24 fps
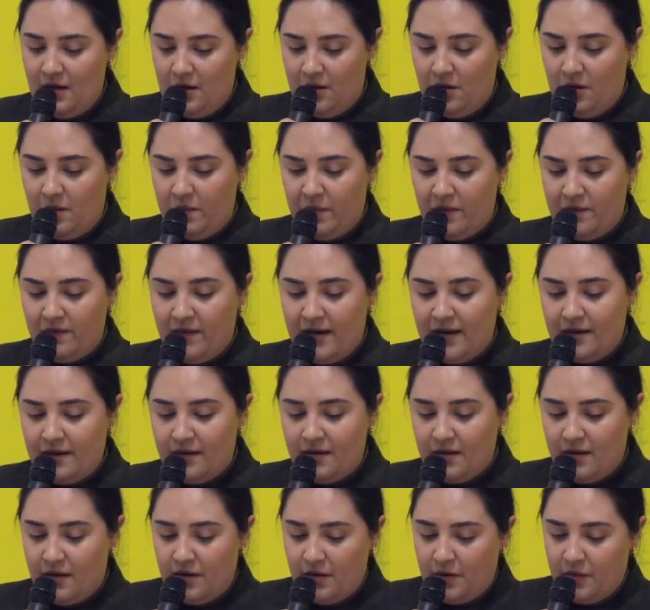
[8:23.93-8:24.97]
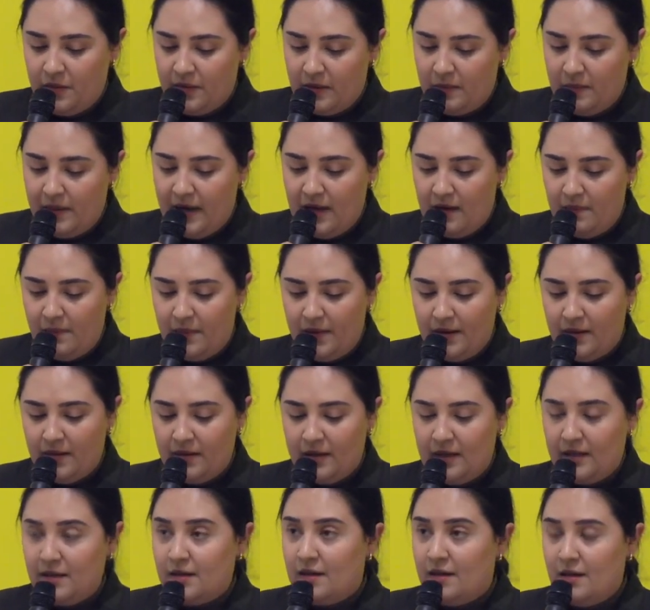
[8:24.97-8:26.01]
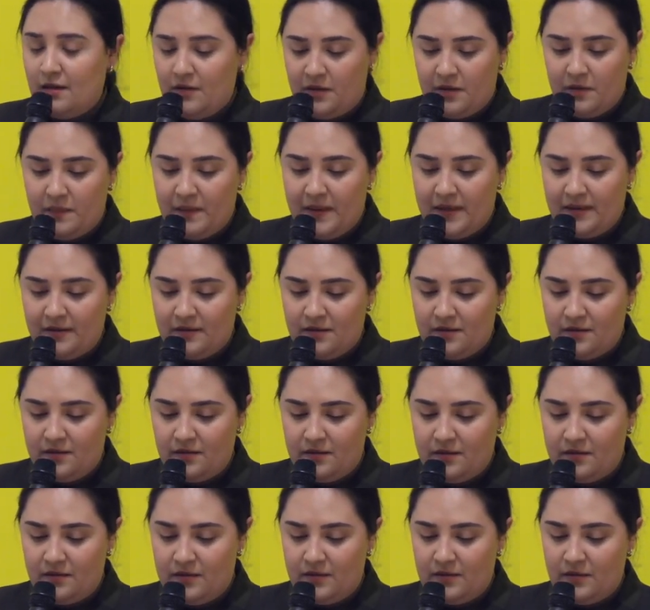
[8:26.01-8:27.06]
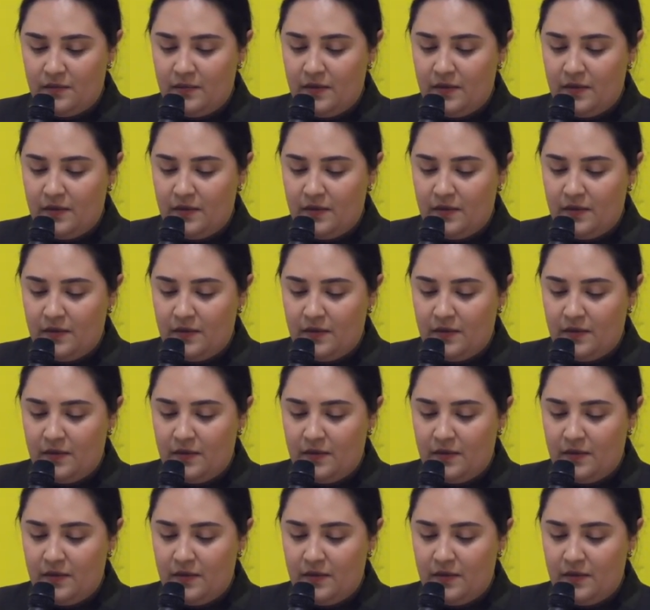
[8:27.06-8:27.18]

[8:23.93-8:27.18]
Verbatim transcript: who provided her with paper and colored pencils